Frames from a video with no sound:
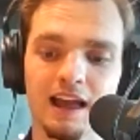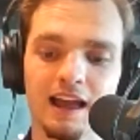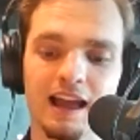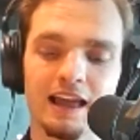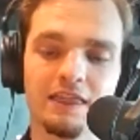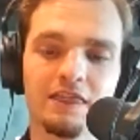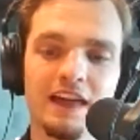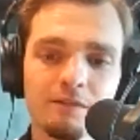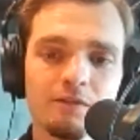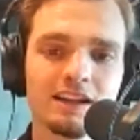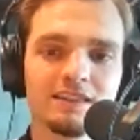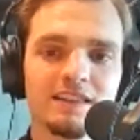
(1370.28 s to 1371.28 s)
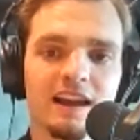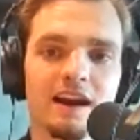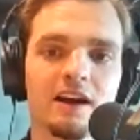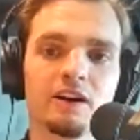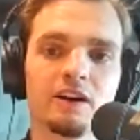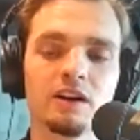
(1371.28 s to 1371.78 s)
And that right
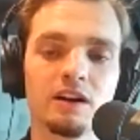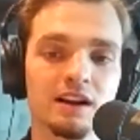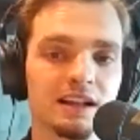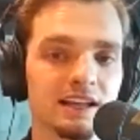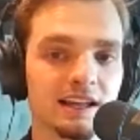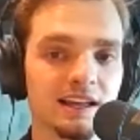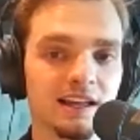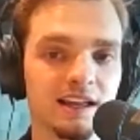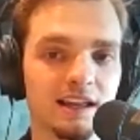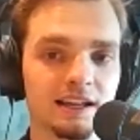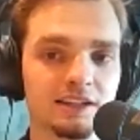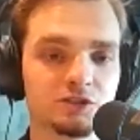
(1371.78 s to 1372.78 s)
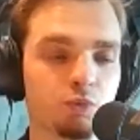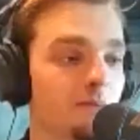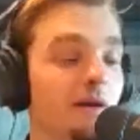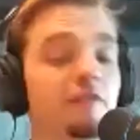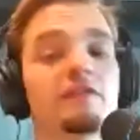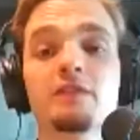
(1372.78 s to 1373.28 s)
there is one of
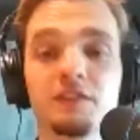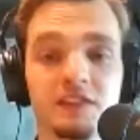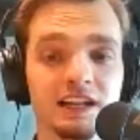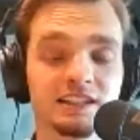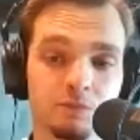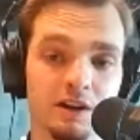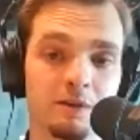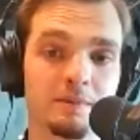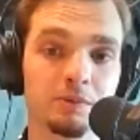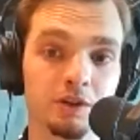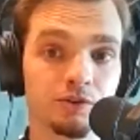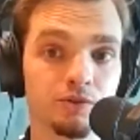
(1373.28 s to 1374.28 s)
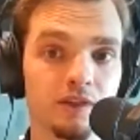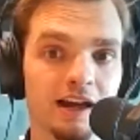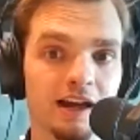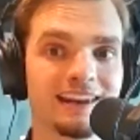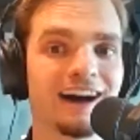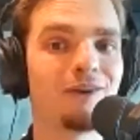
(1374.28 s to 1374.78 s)
my favorite things when I'm able to do that.
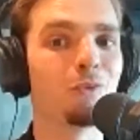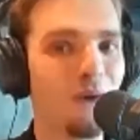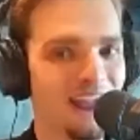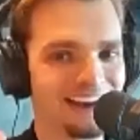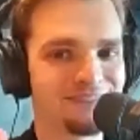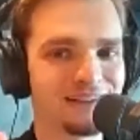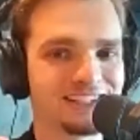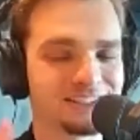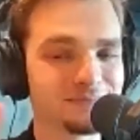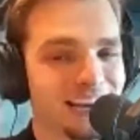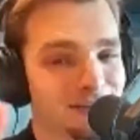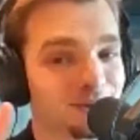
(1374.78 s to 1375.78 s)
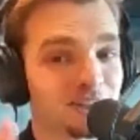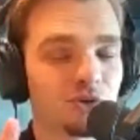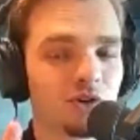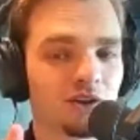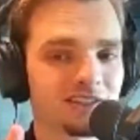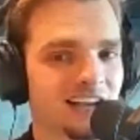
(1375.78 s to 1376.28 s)
Now, when? Because I'm not able to do it
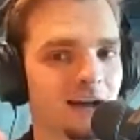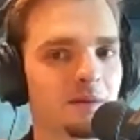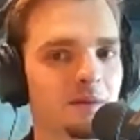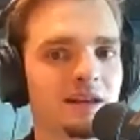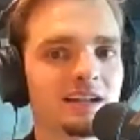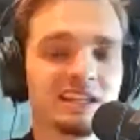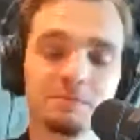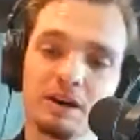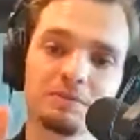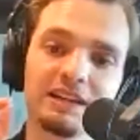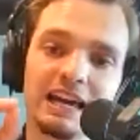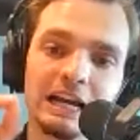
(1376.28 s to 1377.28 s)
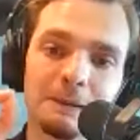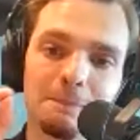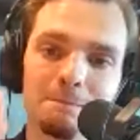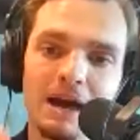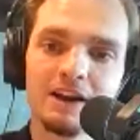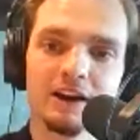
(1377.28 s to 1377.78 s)
all the time, admittedly, but I'm getting
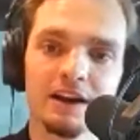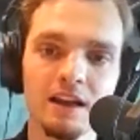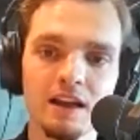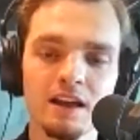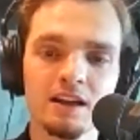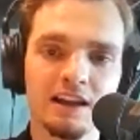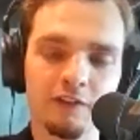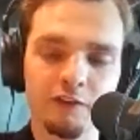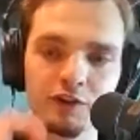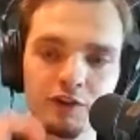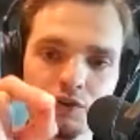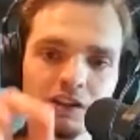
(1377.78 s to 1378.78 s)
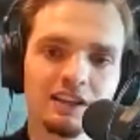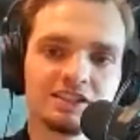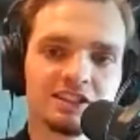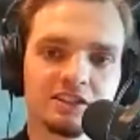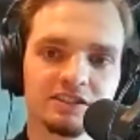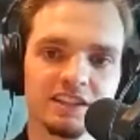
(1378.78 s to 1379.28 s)
better. Now, for you, the
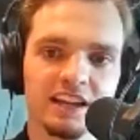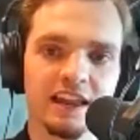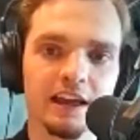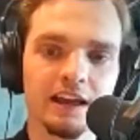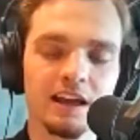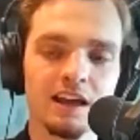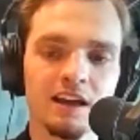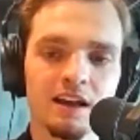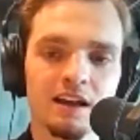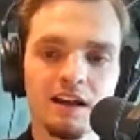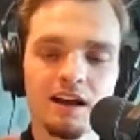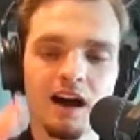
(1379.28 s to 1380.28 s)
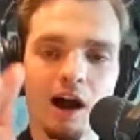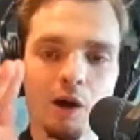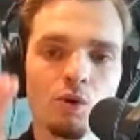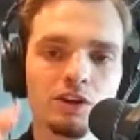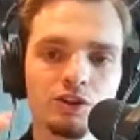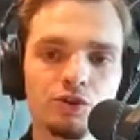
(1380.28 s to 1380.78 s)
listener today, I
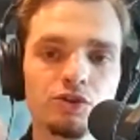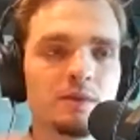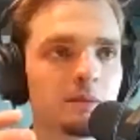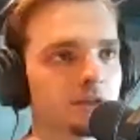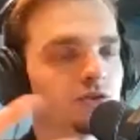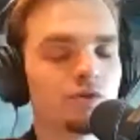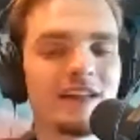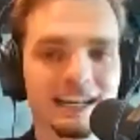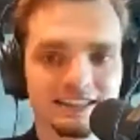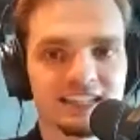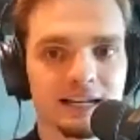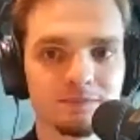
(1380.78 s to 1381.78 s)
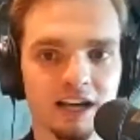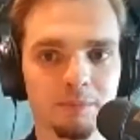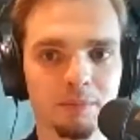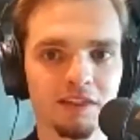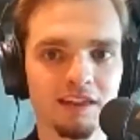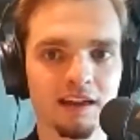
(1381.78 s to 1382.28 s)
want you to be able to do that same type
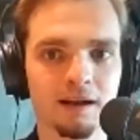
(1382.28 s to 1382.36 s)
of thing.